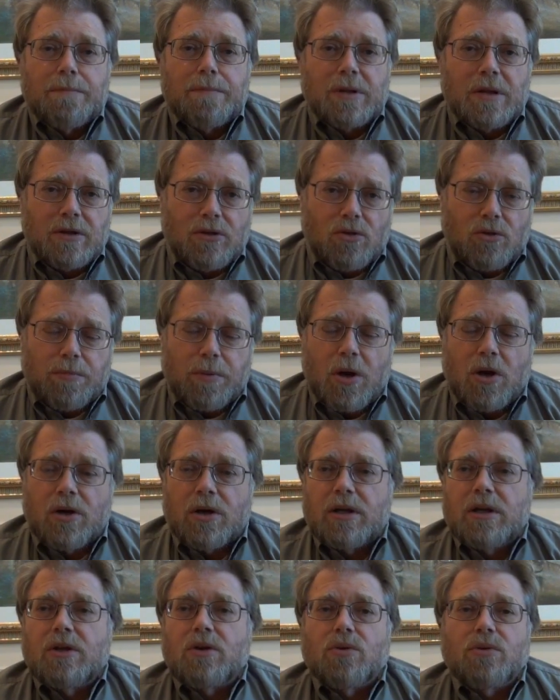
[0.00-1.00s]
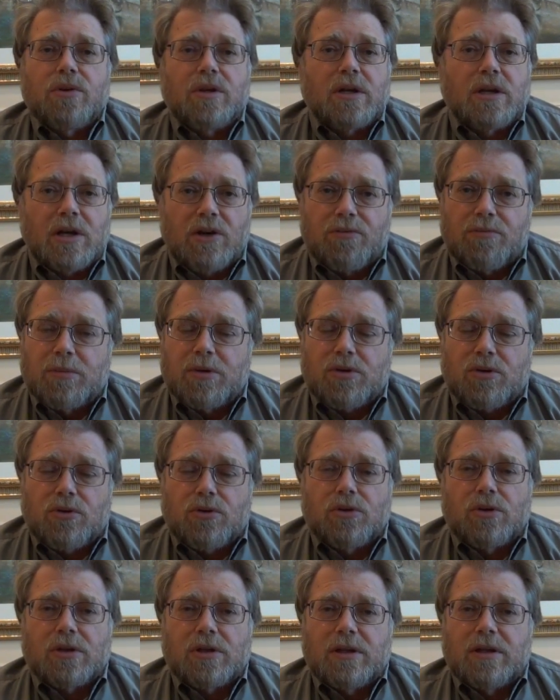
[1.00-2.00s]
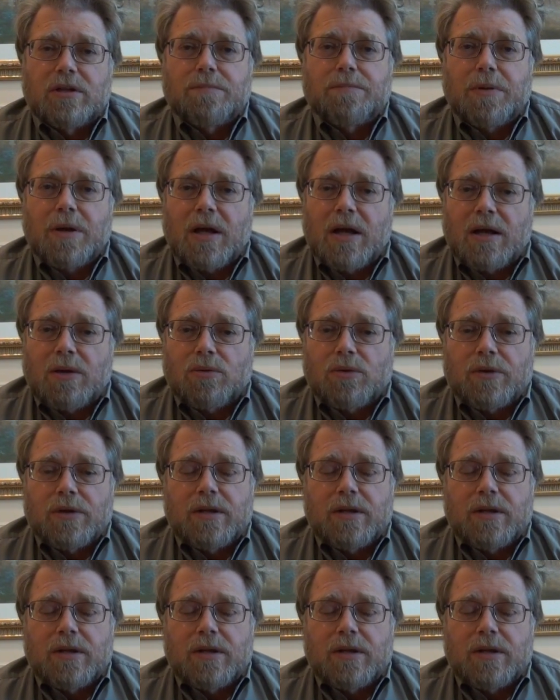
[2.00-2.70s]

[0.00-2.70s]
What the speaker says: political party or the government currently in power.